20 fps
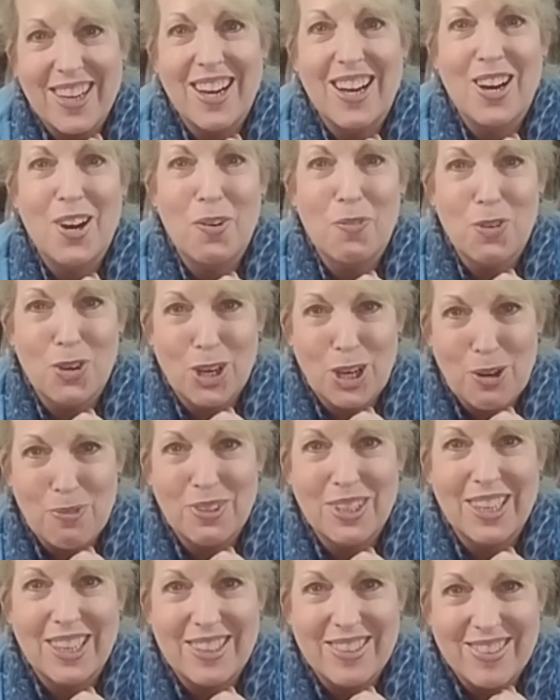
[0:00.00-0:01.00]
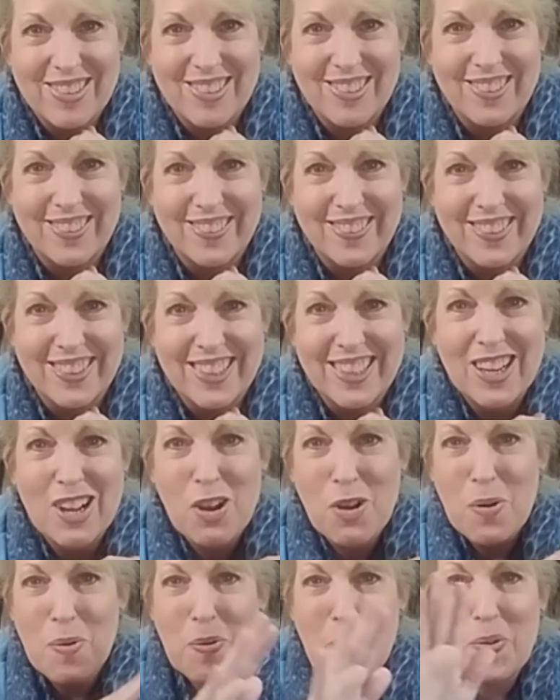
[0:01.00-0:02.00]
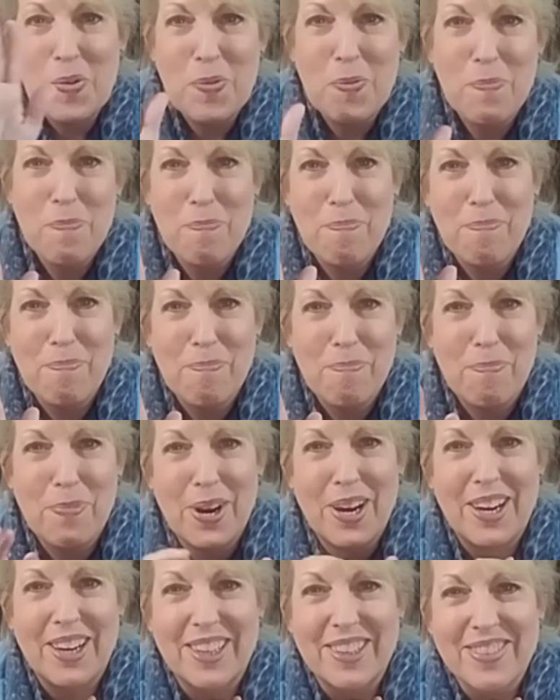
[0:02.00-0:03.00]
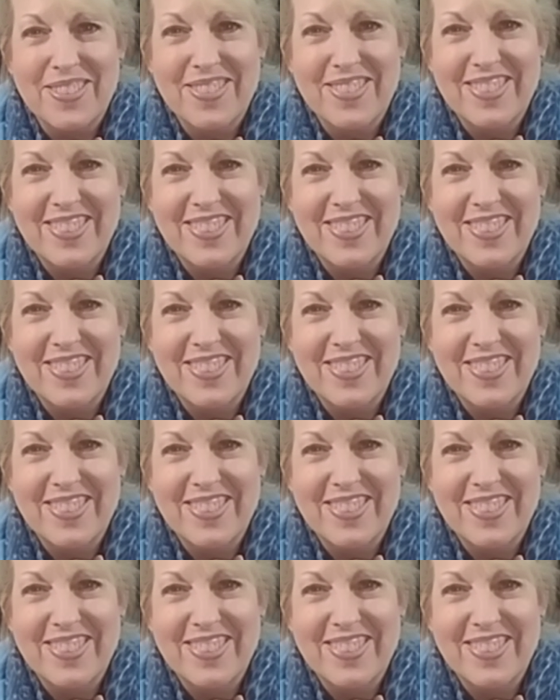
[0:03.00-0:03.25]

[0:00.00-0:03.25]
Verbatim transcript: I hope you'll come again soon. Bye.